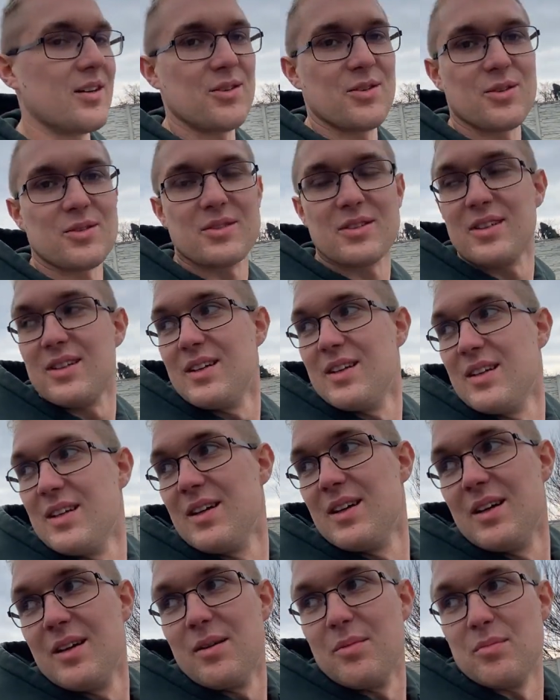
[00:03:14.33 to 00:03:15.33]
not
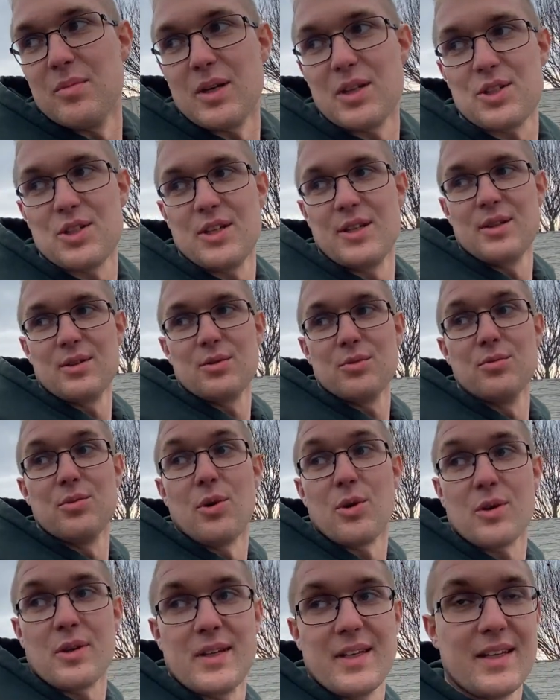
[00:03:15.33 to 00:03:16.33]
much into
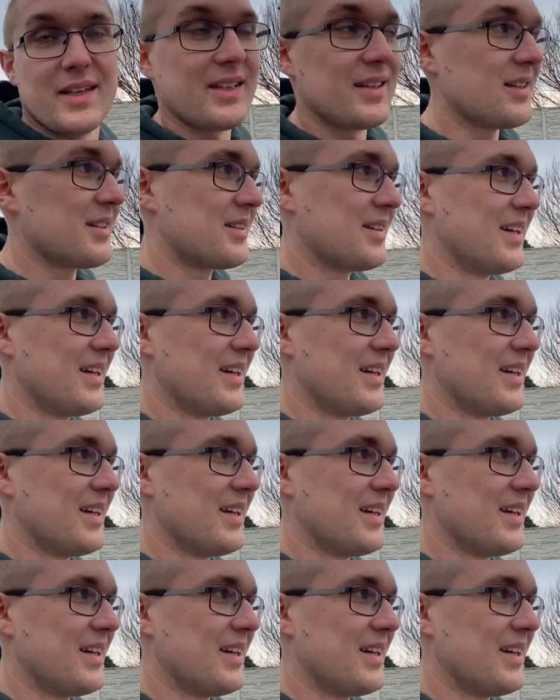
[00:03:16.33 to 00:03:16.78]
walking